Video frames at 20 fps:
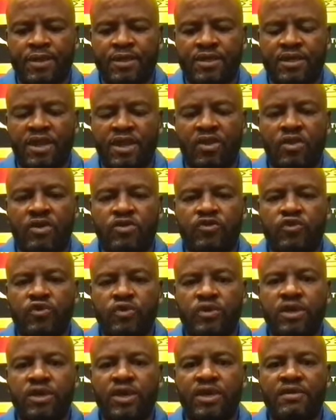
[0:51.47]
still not
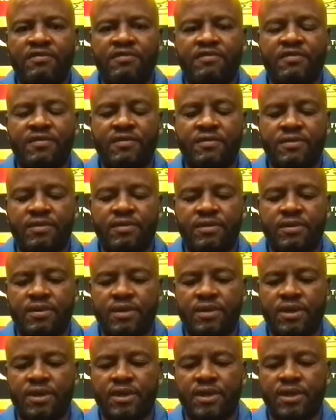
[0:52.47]
shrewd enough
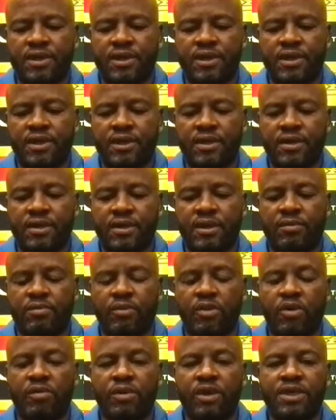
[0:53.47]
in
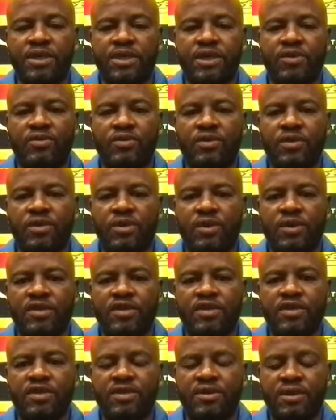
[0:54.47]
moments that we
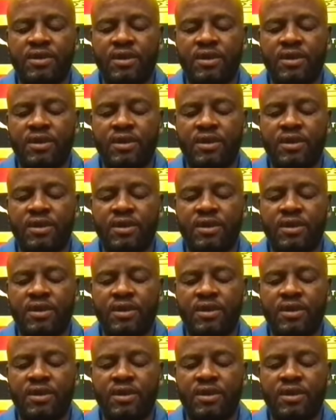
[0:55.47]
got.